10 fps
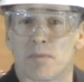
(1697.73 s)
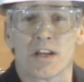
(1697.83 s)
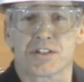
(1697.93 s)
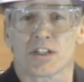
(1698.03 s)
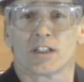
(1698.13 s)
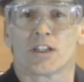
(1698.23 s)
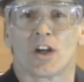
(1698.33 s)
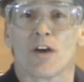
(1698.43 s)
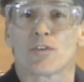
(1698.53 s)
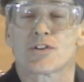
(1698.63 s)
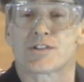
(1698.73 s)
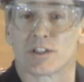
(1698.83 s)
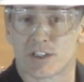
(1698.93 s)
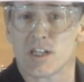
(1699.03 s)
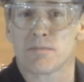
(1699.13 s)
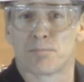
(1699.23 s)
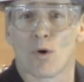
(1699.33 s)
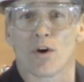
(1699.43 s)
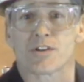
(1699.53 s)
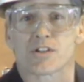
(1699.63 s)
basically covers the key
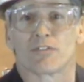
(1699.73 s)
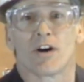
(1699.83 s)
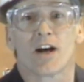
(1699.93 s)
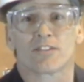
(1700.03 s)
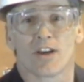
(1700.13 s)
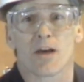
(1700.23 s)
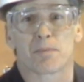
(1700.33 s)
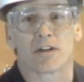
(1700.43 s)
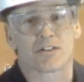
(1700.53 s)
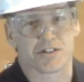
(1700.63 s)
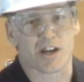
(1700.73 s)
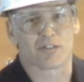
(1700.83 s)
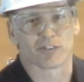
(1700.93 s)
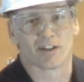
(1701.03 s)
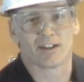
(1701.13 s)
points of hot tapping safely.